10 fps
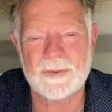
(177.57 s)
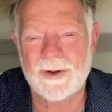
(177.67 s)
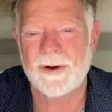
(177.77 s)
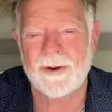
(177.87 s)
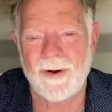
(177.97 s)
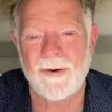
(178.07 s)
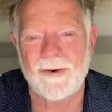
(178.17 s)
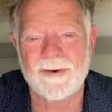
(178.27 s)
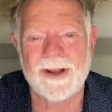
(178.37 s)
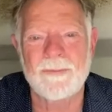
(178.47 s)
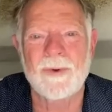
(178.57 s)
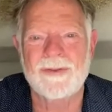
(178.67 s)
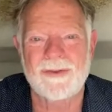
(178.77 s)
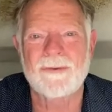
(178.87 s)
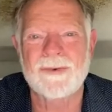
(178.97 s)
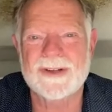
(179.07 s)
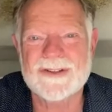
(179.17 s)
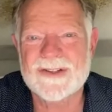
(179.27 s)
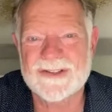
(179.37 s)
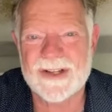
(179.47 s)
we are called and what the
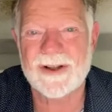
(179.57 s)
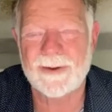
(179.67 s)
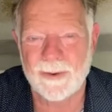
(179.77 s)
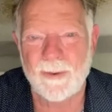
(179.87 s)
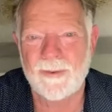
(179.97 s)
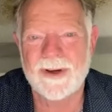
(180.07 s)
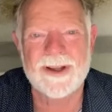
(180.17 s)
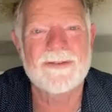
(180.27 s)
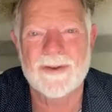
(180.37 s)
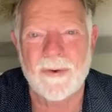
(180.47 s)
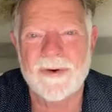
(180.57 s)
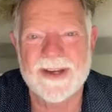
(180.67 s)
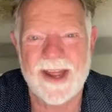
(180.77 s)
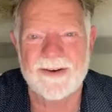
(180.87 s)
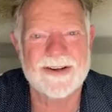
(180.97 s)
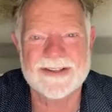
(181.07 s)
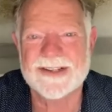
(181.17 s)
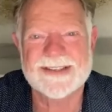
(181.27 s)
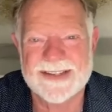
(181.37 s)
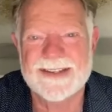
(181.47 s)
riches of the glory of your
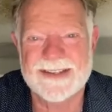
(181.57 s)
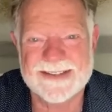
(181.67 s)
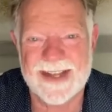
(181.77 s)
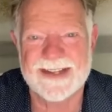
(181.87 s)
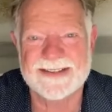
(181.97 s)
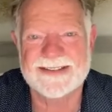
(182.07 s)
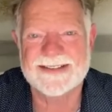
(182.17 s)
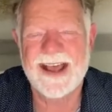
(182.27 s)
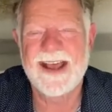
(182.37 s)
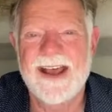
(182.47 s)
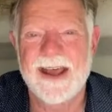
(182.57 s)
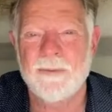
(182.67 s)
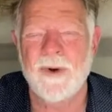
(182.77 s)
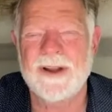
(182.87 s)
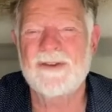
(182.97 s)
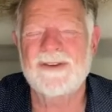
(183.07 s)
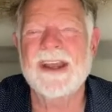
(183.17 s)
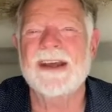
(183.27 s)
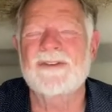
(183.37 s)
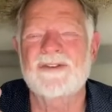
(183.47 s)
inheritance in the saints, and what is
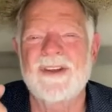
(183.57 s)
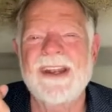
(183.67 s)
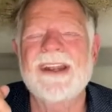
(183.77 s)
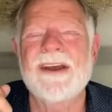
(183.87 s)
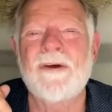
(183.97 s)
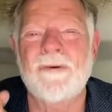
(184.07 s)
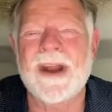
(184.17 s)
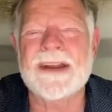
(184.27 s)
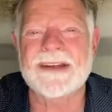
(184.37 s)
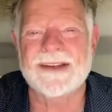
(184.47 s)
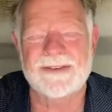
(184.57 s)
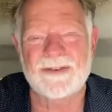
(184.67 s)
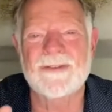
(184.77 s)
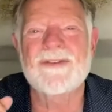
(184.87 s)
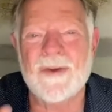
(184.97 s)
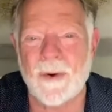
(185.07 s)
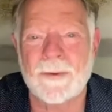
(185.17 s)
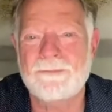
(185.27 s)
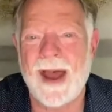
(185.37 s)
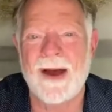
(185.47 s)
the exceeding greatness of
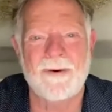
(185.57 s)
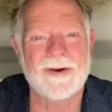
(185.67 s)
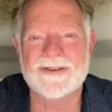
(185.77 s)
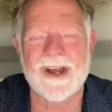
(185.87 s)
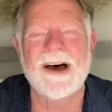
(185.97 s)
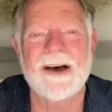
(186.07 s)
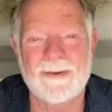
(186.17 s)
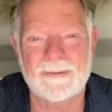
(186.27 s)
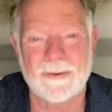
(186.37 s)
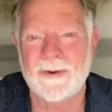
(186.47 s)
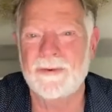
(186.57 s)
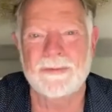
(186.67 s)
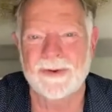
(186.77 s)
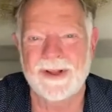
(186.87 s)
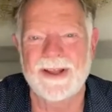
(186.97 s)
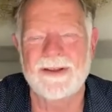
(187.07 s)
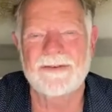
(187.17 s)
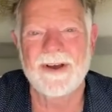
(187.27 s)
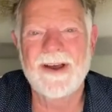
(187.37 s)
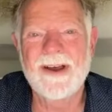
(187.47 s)
your power to us who
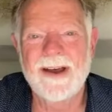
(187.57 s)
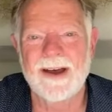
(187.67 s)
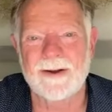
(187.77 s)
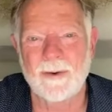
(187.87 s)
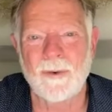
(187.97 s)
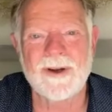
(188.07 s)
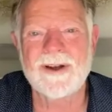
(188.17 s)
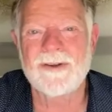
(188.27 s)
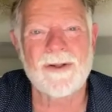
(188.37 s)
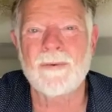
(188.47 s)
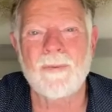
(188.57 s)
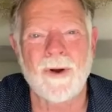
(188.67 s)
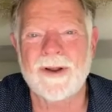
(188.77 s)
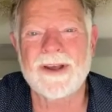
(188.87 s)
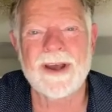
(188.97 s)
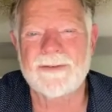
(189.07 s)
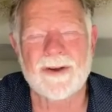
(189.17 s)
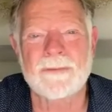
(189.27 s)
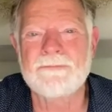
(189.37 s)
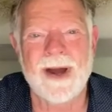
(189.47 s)
believe, according to the working of
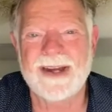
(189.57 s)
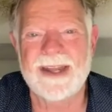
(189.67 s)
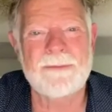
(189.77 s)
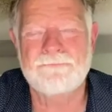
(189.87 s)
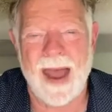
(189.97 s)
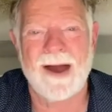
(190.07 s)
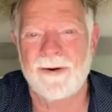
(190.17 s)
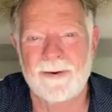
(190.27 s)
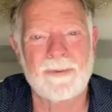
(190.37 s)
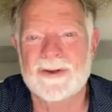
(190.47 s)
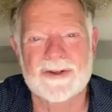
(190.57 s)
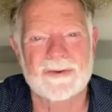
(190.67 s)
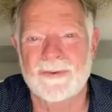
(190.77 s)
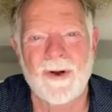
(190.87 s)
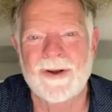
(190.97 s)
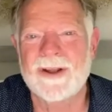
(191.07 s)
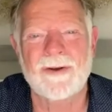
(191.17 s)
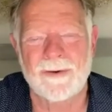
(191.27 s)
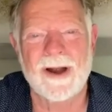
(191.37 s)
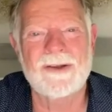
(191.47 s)
your mighty power which you wrought in
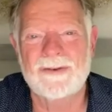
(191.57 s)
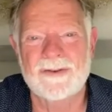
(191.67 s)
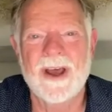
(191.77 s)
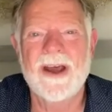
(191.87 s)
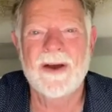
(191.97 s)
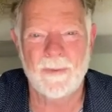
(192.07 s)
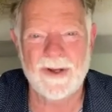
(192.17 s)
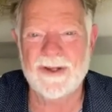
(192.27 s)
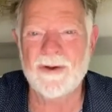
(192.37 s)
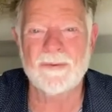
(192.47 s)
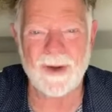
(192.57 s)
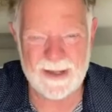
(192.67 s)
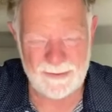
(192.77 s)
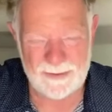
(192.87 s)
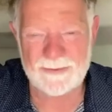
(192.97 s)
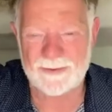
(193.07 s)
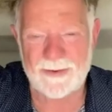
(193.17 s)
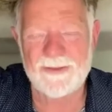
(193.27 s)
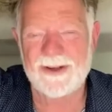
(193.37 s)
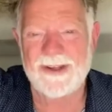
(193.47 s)
Christ when you raised him
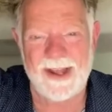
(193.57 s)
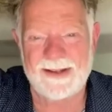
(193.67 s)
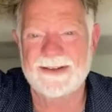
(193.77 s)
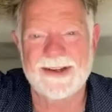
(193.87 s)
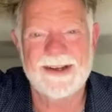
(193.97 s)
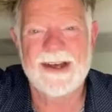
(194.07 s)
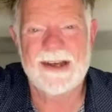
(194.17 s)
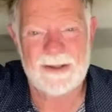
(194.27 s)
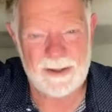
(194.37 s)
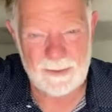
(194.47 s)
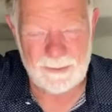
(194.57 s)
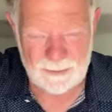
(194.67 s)
from the dead. You